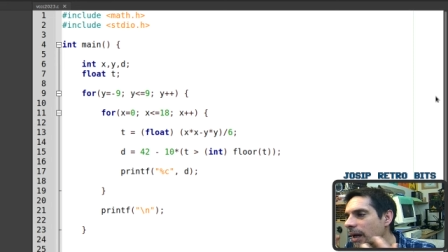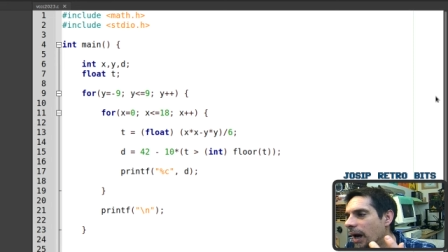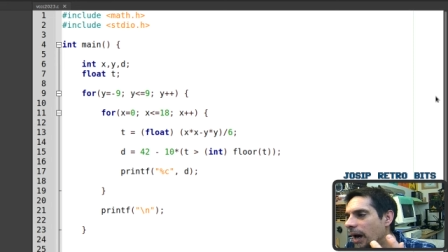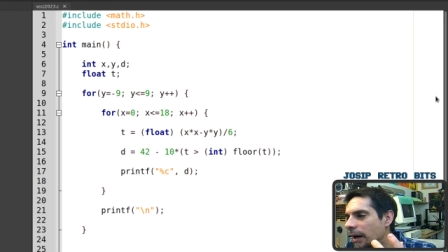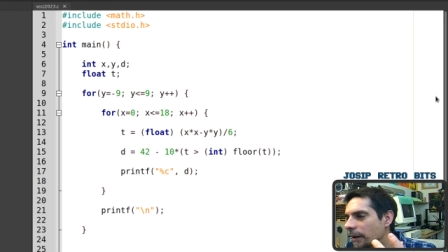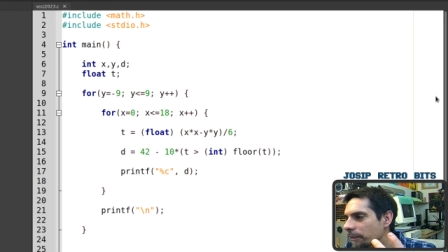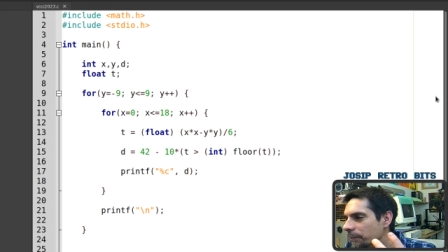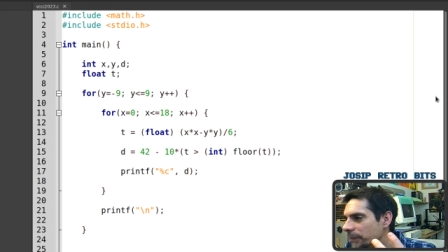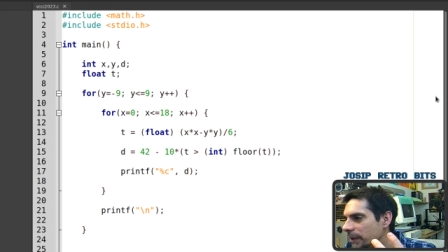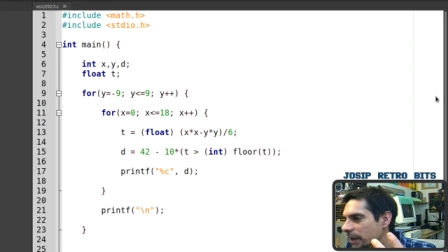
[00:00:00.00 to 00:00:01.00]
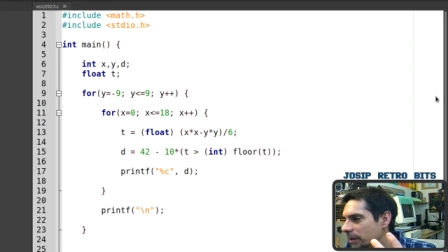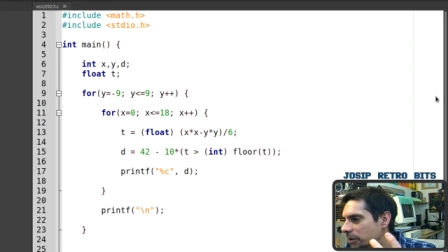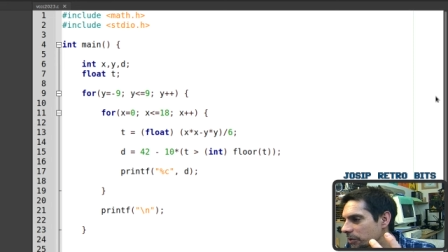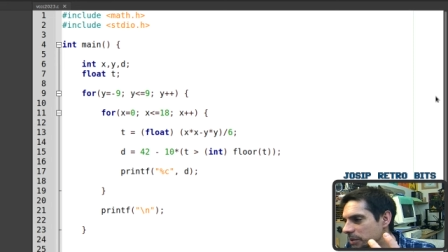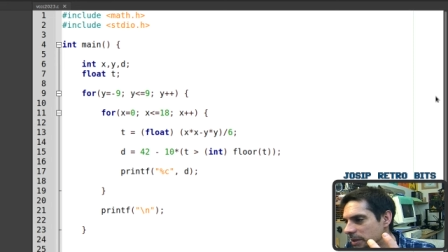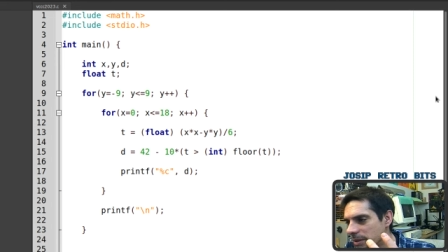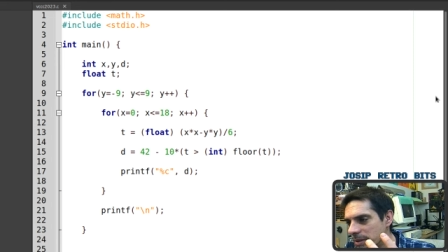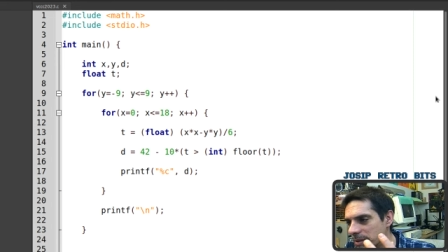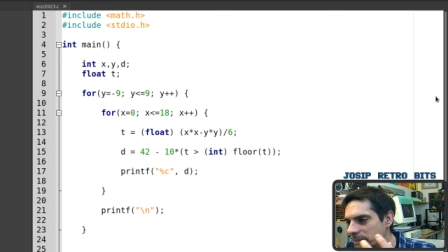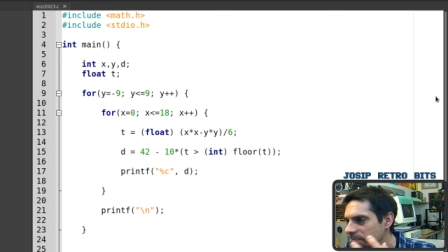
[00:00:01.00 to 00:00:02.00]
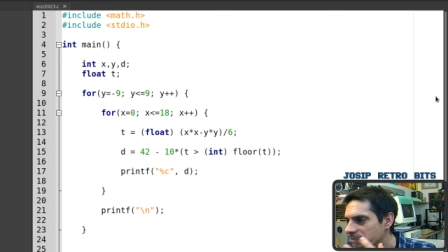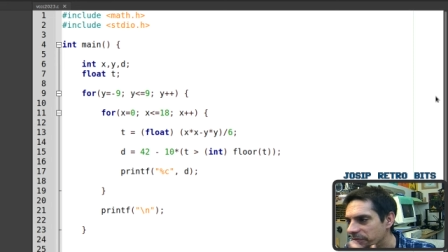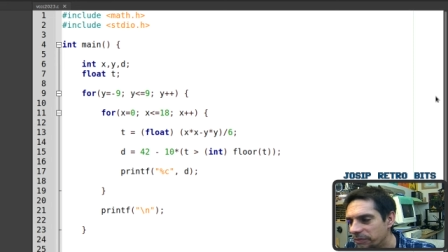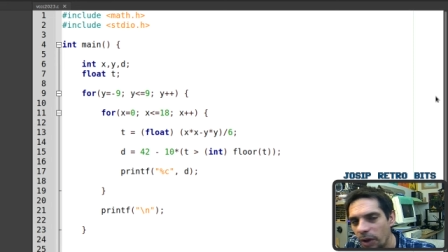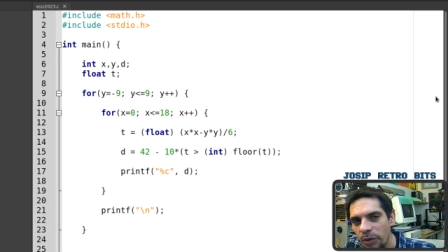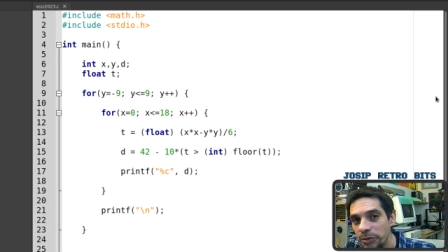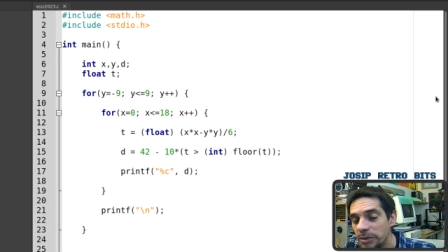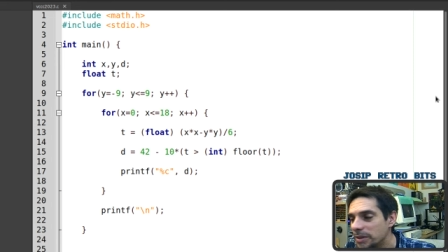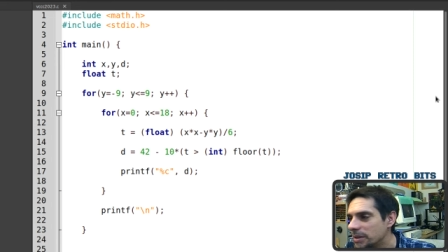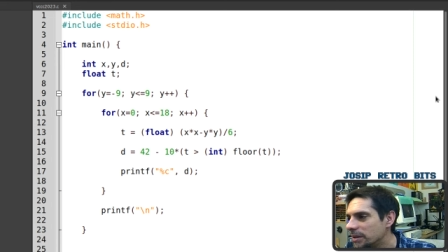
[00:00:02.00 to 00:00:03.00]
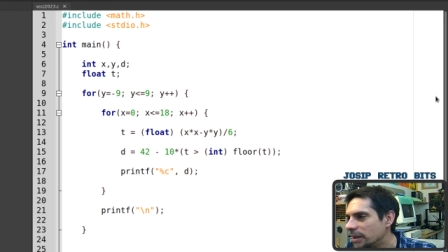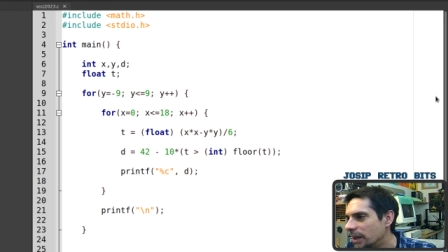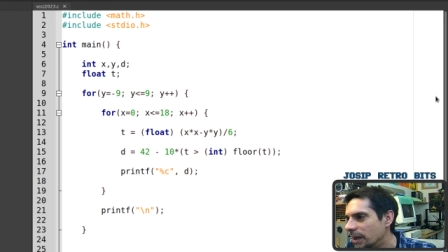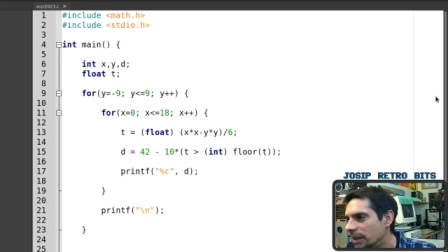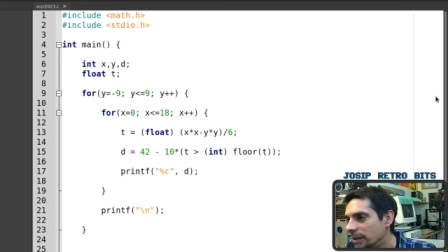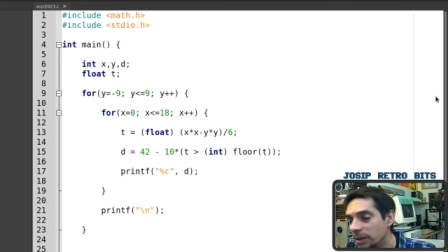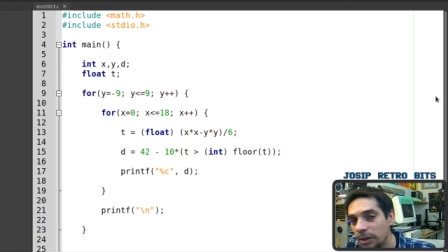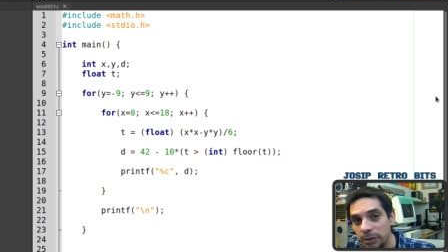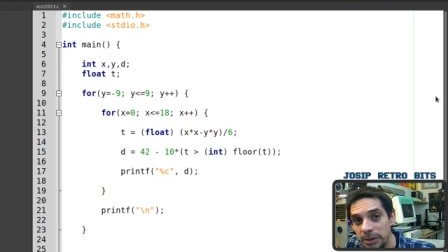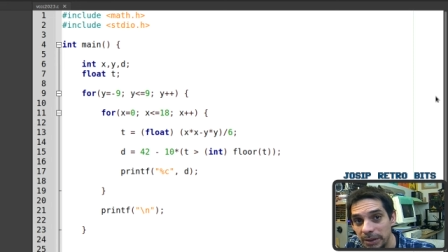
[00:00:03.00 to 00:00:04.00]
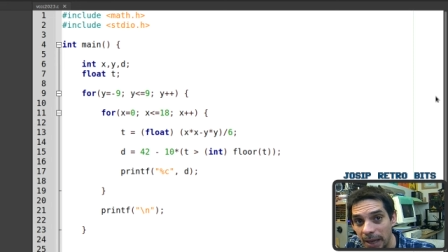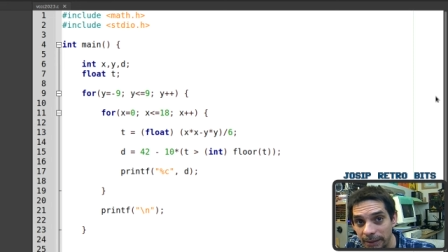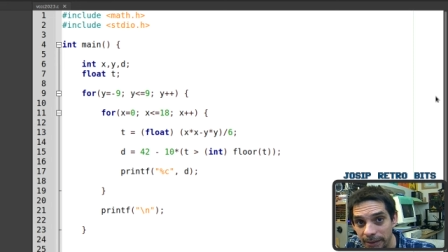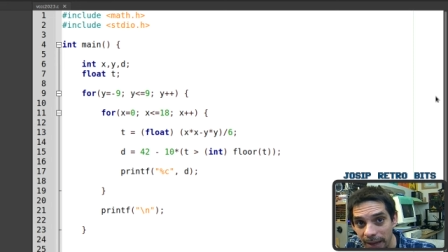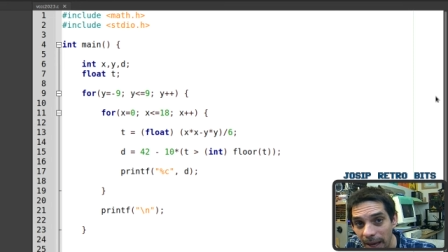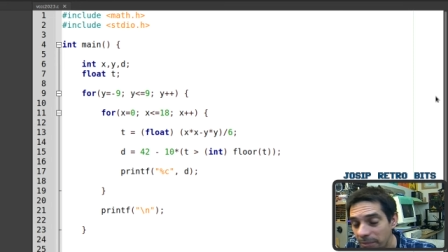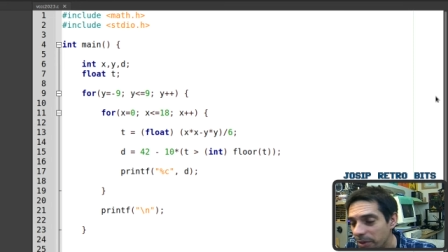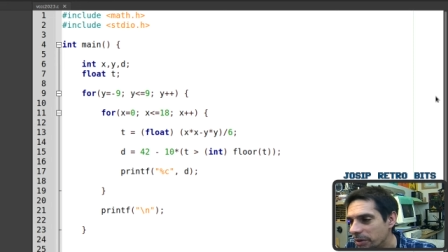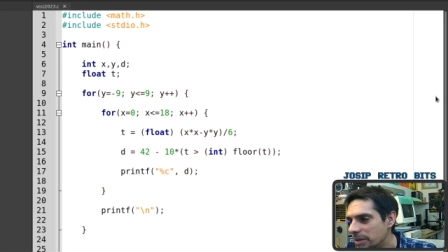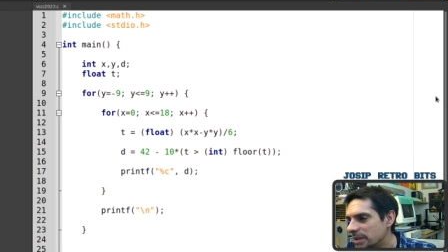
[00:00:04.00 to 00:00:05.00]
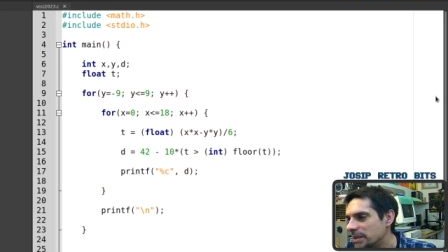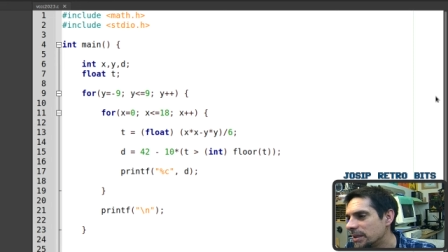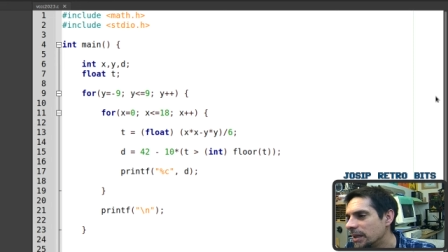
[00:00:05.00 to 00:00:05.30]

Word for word: um, it uses floats, uh, includes standard libraries,